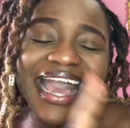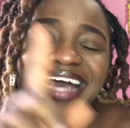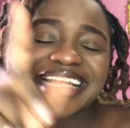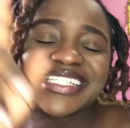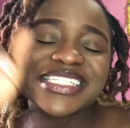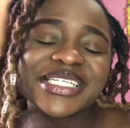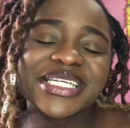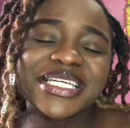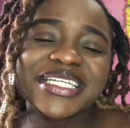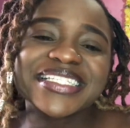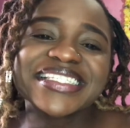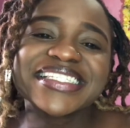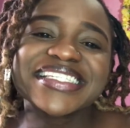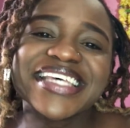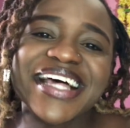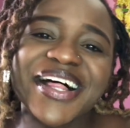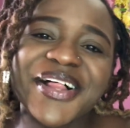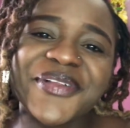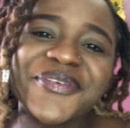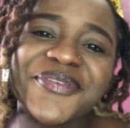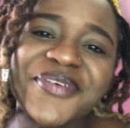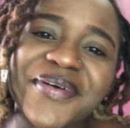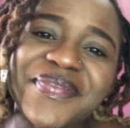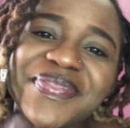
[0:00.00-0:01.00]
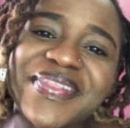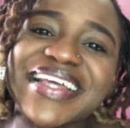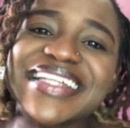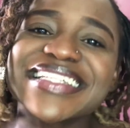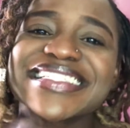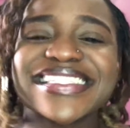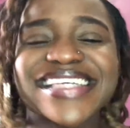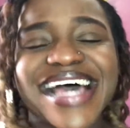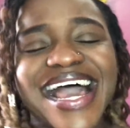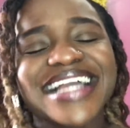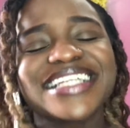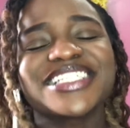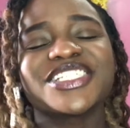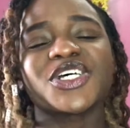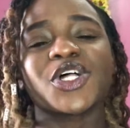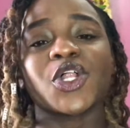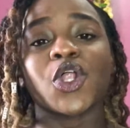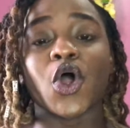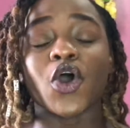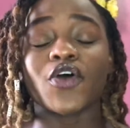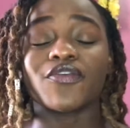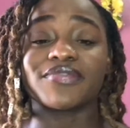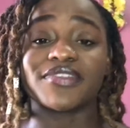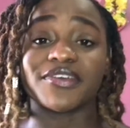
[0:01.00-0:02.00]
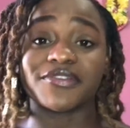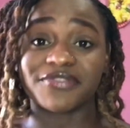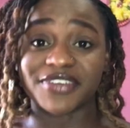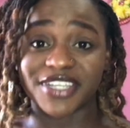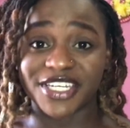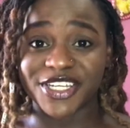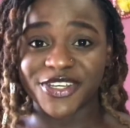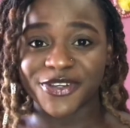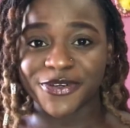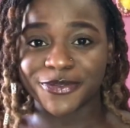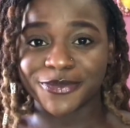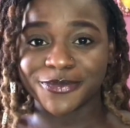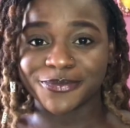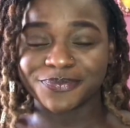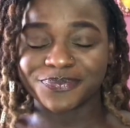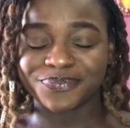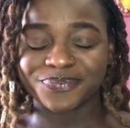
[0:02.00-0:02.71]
As you can tell from the title of the video,